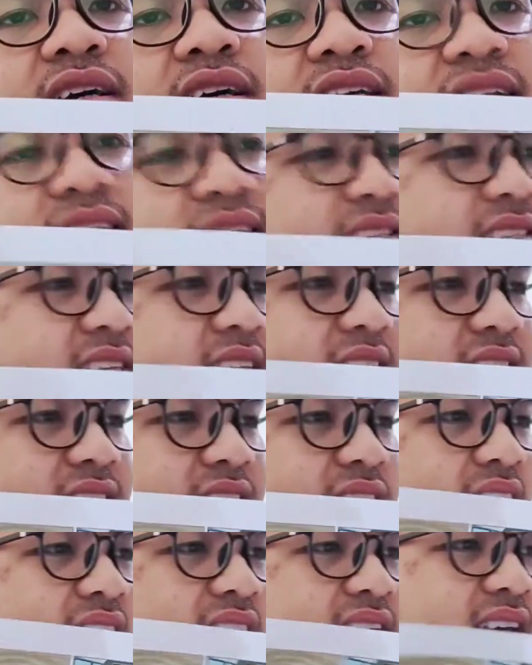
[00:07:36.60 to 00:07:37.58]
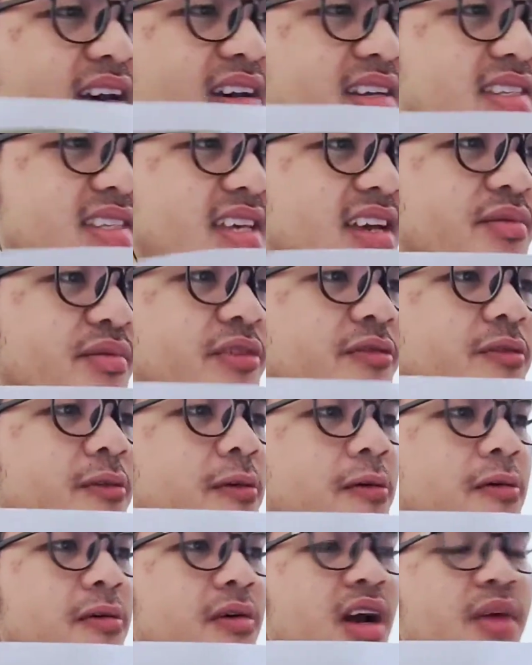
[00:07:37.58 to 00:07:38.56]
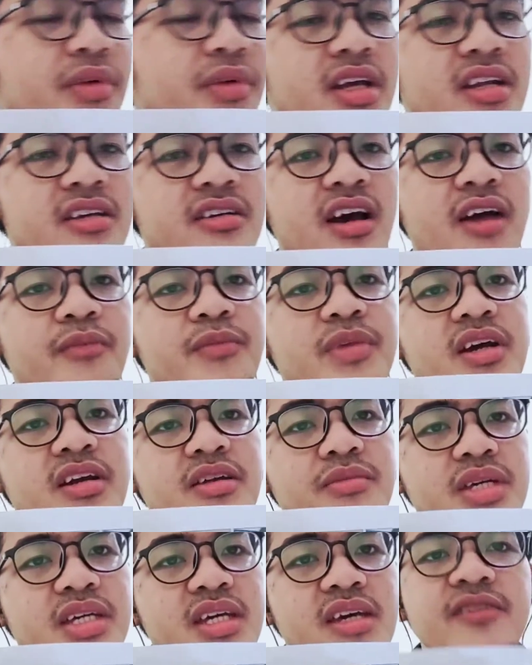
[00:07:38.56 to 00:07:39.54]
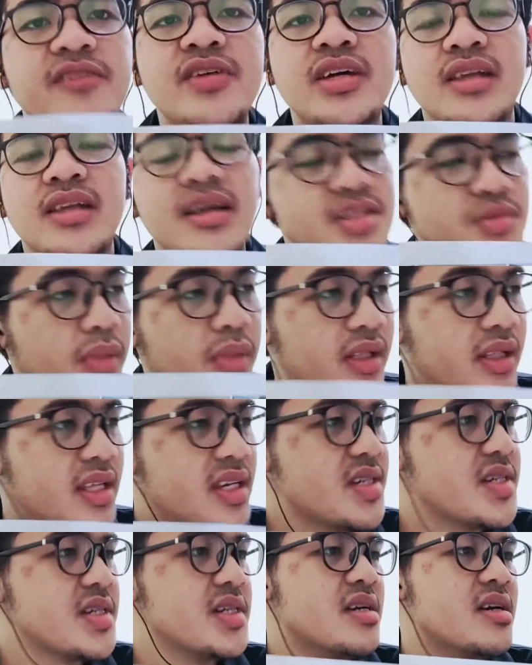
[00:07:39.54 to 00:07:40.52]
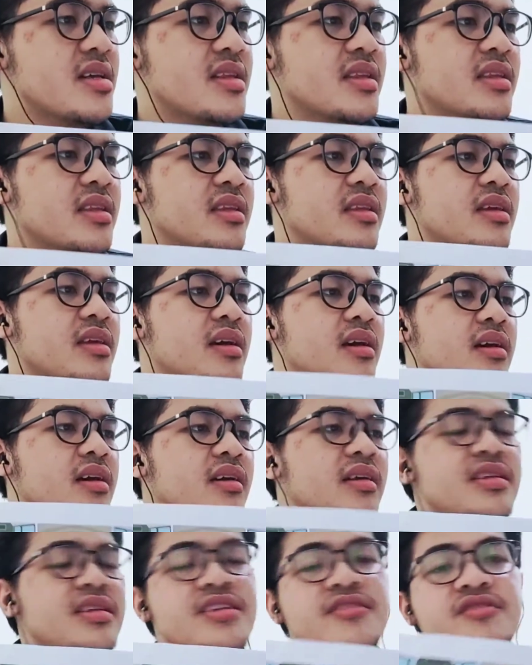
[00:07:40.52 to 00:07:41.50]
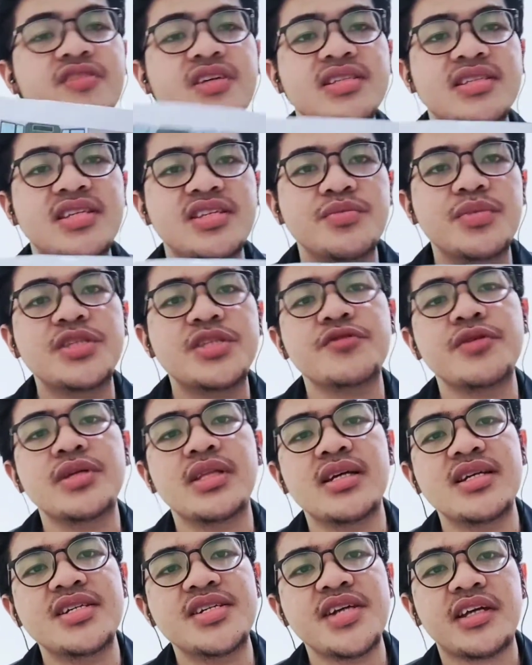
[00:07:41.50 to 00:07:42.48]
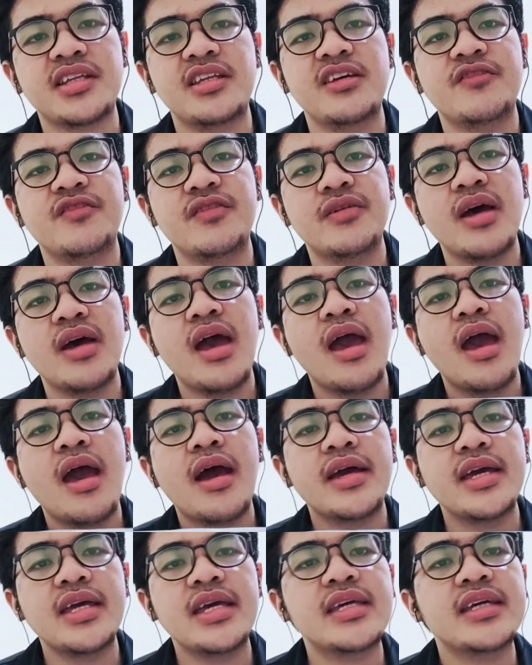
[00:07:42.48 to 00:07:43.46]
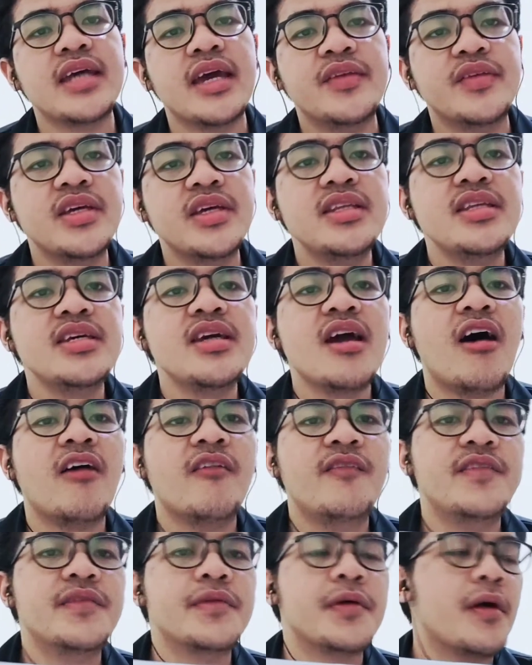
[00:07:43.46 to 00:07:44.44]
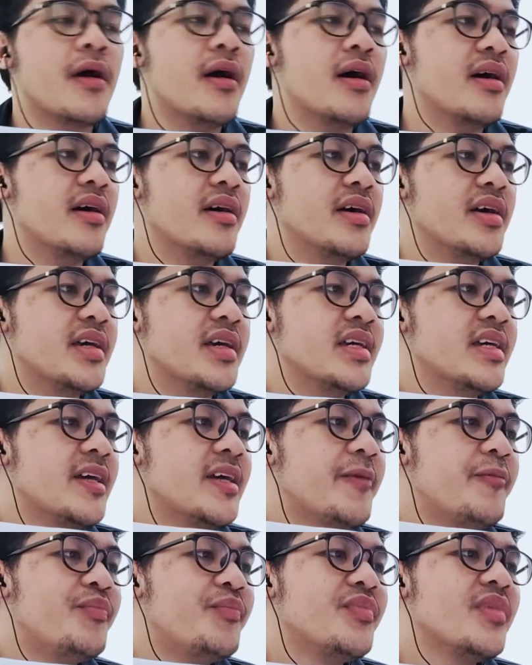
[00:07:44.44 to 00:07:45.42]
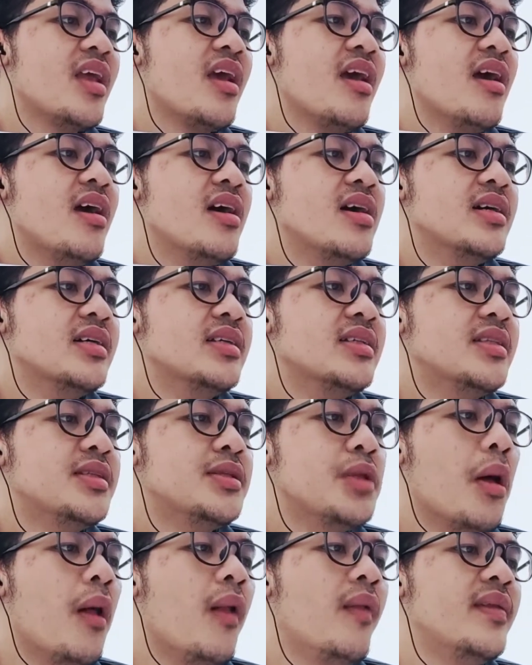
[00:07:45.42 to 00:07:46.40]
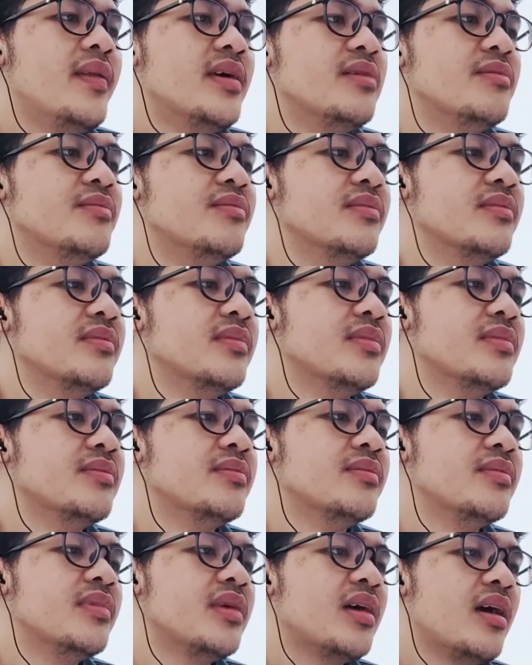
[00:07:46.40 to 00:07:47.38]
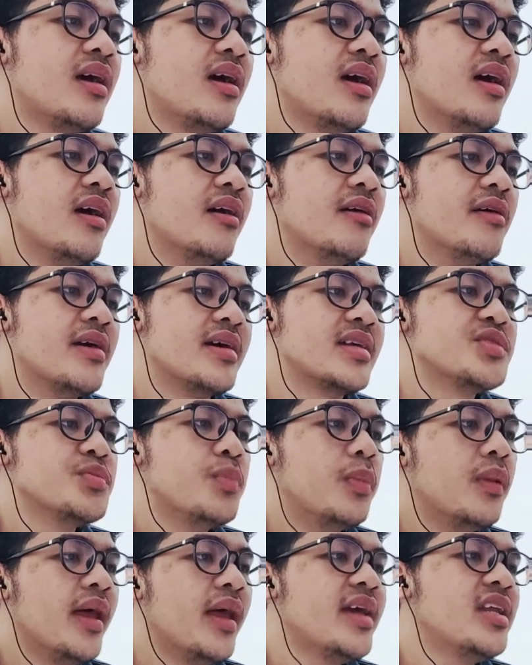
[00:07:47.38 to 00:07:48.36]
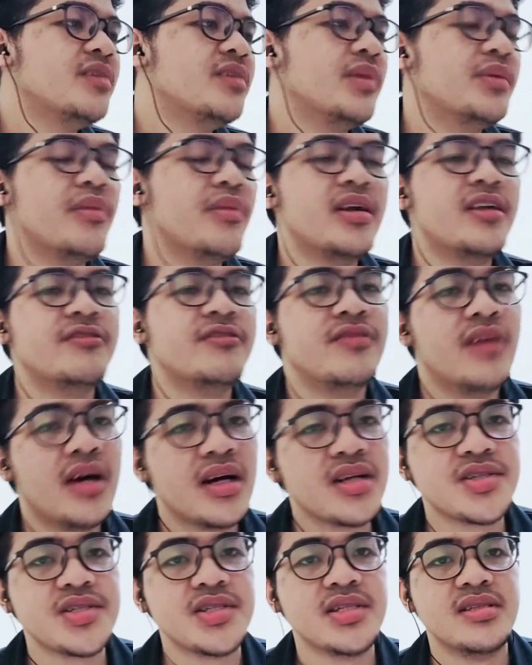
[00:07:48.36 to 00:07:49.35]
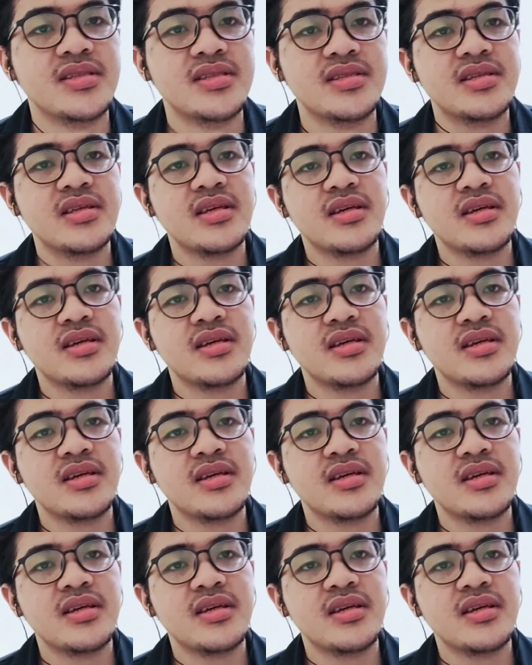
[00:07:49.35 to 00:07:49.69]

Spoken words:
yes, as I said before, I'm gonna be giving an explanation the differences between adjective ing and ed after I told them, explain them about the function.